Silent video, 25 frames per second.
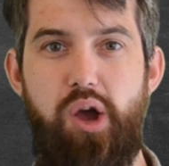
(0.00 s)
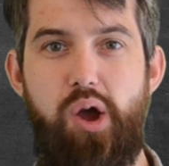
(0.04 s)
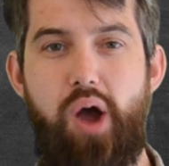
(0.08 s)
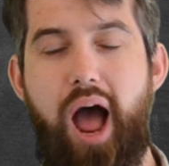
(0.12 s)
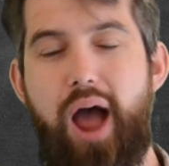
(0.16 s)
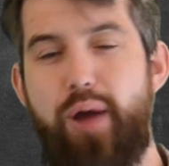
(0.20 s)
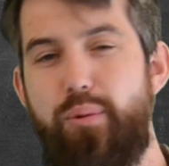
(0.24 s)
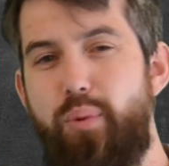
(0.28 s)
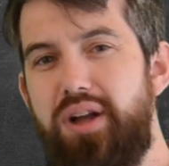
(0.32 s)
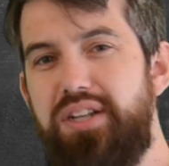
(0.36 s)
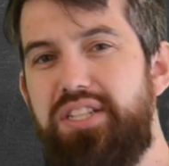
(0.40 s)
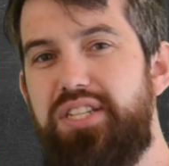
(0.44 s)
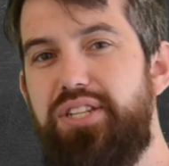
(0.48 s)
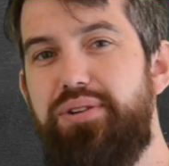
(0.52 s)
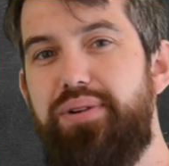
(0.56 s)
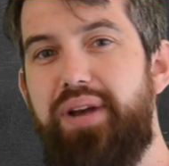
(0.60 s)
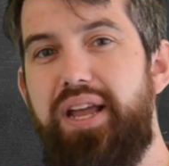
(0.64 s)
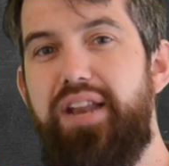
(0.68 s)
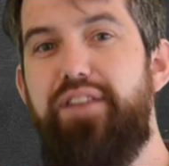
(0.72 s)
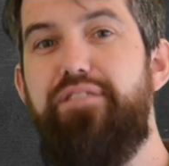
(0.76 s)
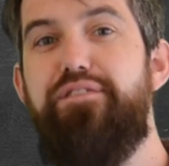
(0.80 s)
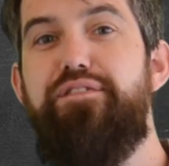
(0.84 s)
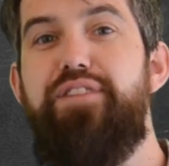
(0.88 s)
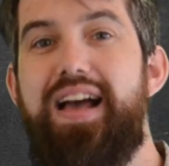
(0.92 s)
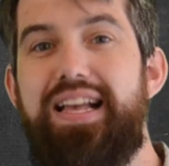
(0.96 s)
I want to
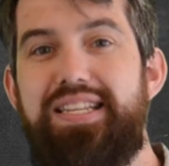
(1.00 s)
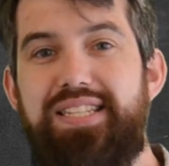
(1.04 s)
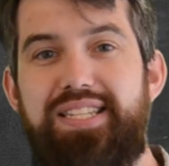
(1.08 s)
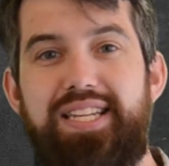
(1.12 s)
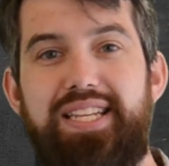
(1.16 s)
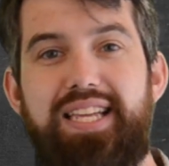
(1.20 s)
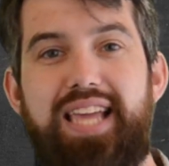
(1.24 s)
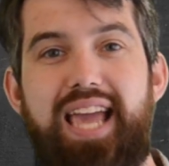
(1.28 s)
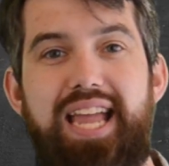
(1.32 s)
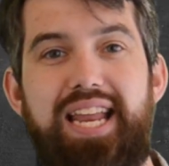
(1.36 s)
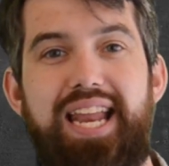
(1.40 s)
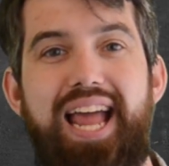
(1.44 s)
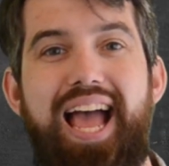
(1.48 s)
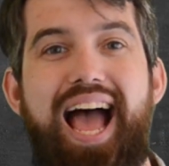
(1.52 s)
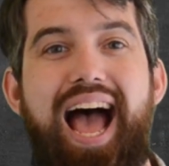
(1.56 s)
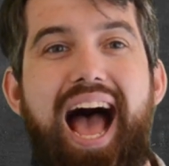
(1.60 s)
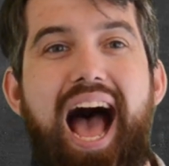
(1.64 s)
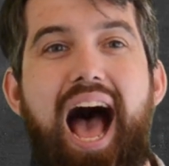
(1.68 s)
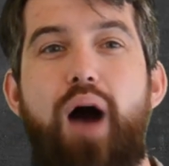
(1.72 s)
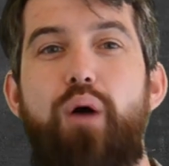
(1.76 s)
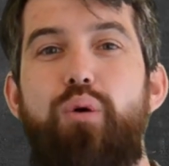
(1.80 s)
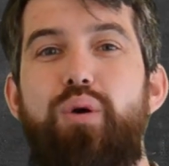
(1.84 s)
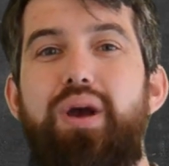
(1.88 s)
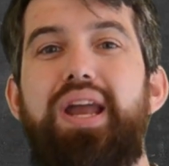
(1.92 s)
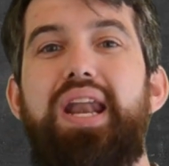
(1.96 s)
investigate
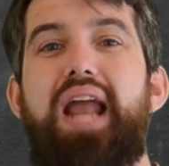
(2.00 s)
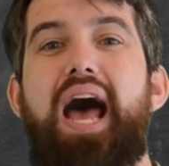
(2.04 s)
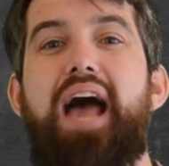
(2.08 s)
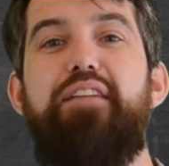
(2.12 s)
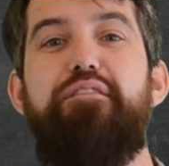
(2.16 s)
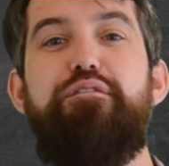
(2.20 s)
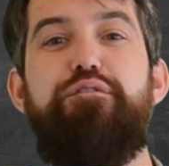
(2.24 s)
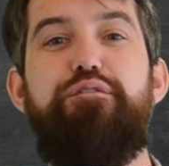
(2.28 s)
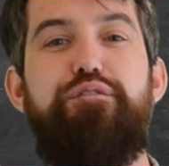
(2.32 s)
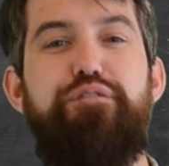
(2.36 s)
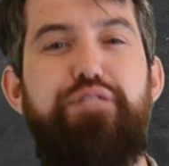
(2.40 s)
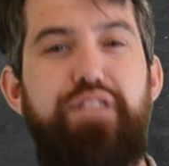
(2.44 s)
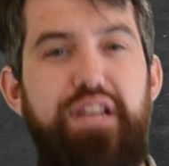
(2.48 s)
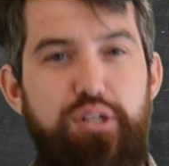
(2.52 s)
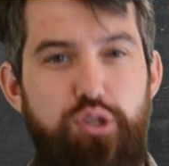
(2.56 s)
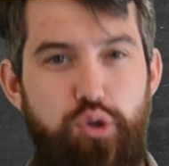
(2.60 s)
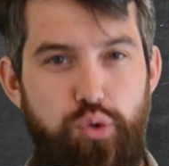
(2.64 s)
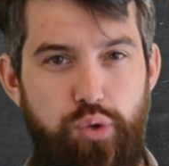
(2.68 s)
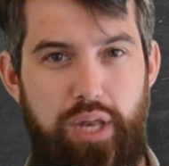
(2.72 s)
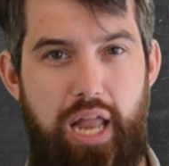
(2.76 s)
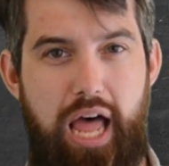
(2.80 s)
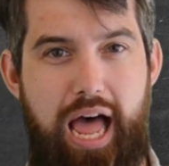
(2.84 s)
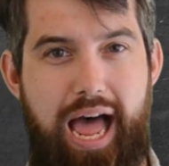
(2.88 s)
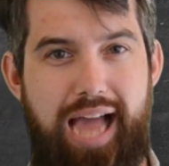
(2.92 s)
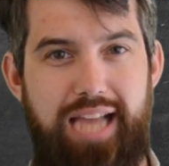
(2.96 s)
how can I
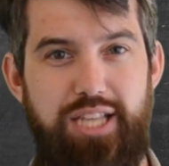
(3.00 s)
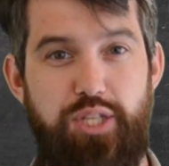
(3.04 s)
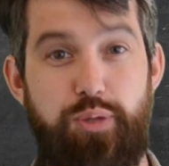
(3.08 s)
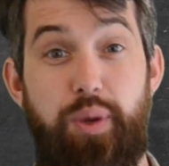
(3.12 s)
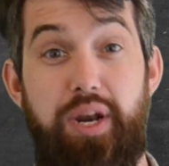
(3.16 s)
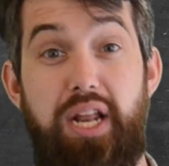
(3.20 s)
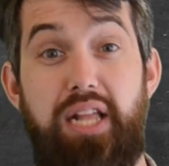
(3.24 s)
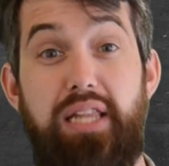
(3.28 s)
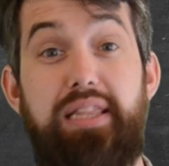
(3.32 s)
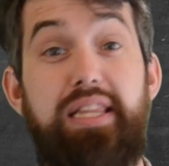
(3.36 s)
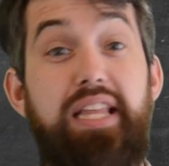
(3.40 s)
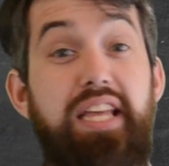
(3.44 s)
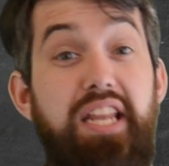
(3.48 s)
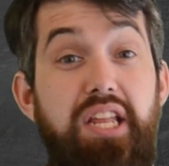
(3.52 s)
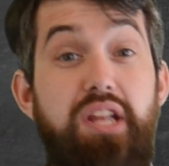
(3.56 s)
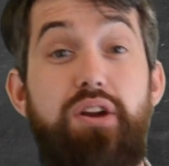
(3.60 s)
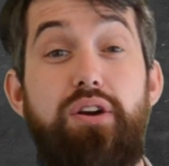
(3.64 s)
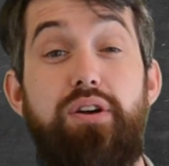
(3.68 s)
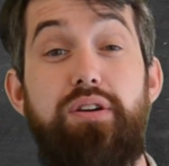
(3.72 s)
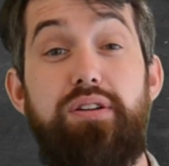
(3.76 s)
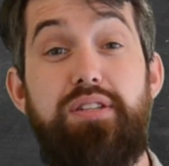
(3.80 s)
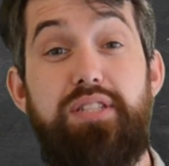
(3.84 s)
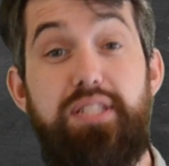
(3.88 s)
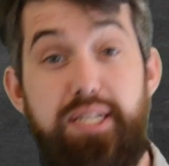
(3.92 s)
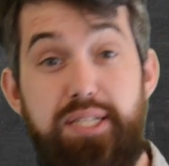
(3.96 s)
visualize what a
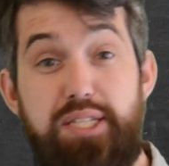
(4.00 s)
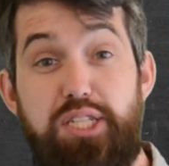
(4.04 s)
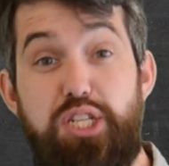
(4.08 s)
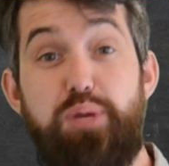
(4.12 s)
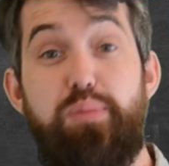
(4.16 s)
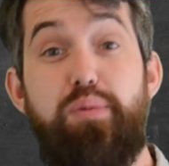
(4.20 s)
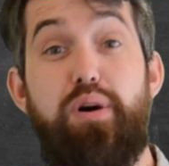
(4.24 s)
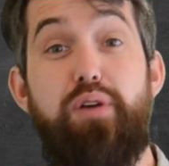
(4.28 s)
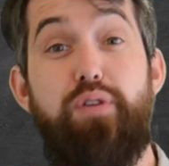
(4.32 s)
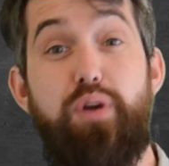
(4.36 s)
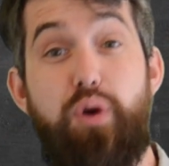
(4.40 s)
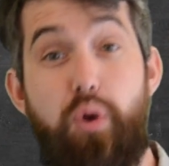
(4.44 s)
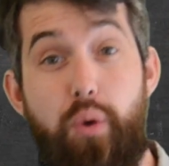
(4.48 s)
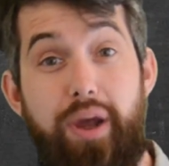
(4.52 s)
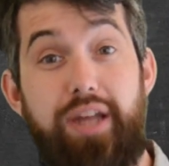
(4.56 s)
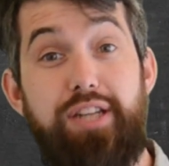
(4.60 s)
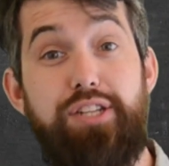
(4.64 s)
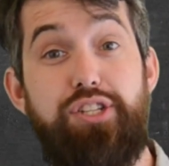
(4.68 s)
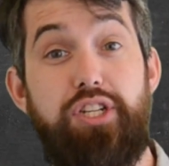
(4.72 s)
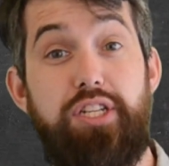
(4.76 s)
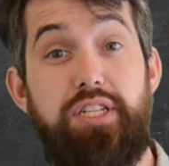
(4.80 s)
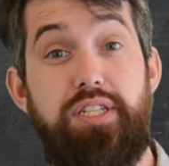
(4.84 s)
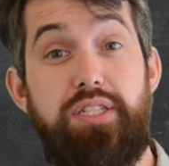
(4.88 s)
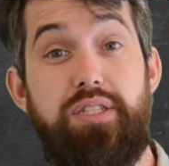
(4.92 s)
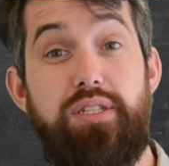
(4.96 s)
linear system of
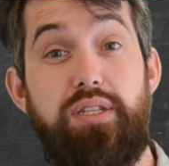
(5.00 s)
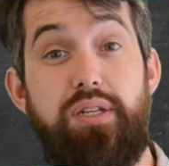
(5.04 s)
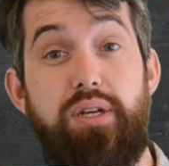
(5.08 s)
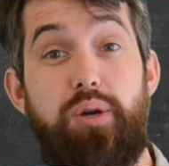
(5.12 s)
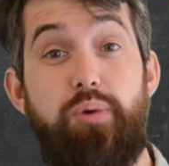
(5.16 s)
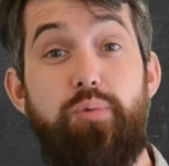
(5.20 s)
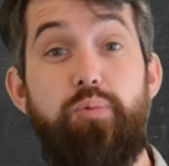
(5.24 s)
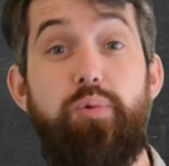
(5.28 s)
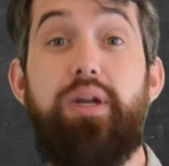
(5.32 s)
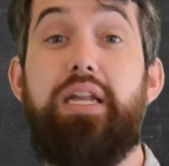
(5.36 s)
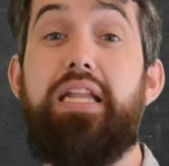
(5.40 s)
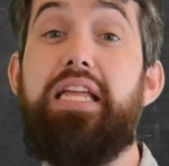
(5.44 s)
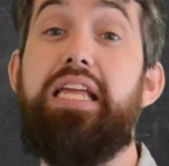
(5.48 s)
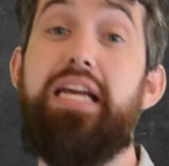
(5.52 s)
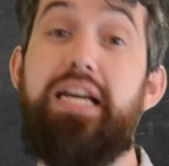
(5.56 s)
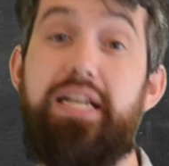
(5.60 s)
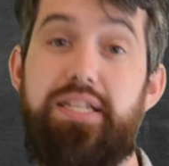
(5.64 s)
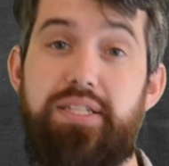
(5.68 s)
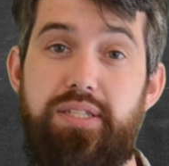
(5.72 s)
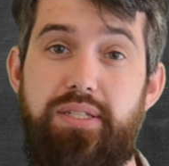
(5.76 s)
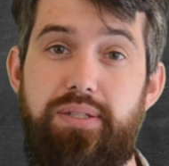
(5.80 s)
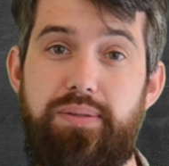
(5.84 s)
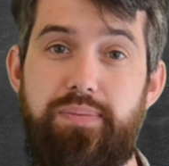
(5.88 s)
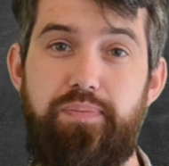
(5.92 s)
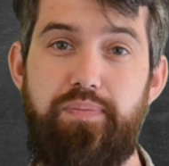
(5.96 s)
equations really
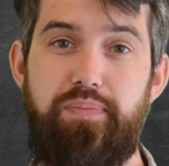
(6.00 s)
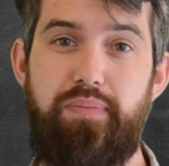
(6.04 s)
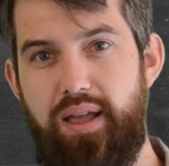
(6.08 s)
is.